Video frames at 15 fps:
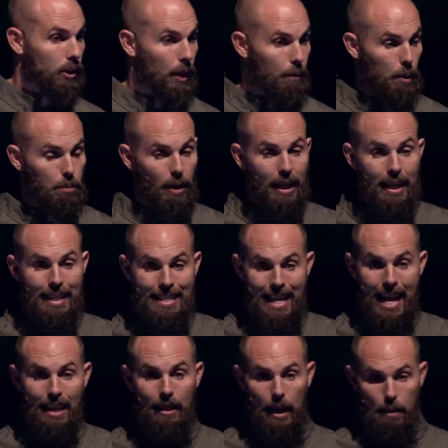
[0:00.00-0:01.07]
they would bring in
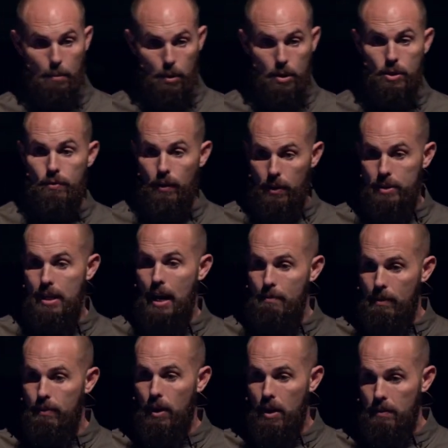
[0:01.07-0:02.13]
day laborers for the time
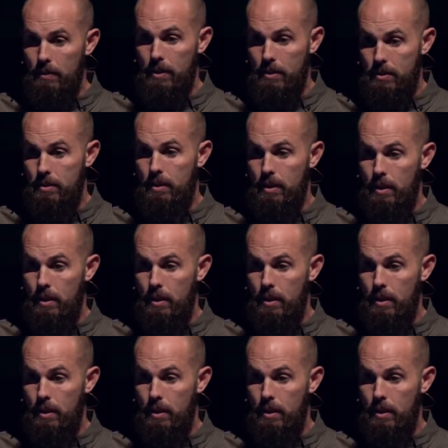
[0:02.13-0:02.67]
of harvest.